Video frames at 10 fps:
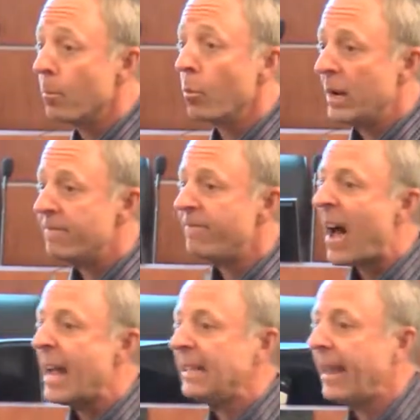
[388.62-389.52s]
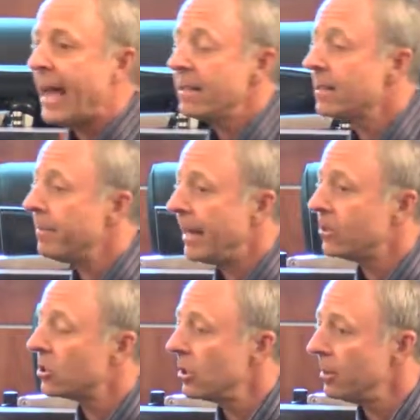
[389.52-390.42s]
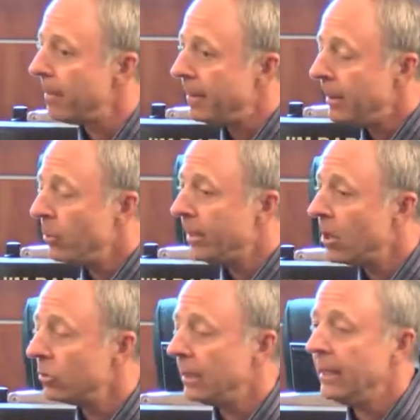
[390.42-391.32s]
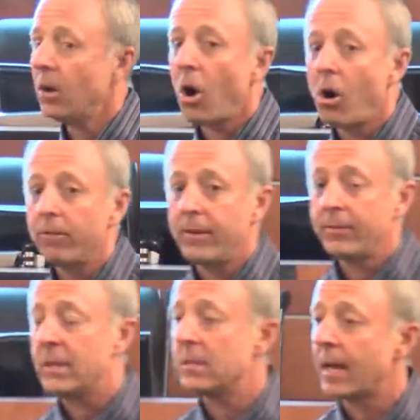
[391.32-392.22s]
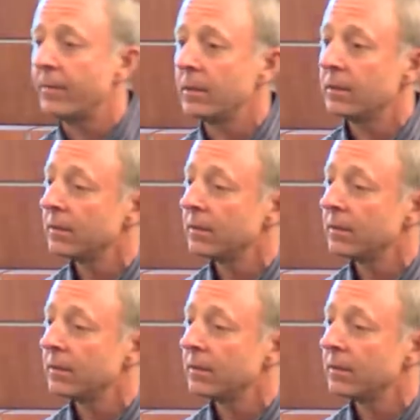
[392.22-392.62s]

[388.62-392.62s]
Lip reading: refine that to make sure maybe we don't need all 57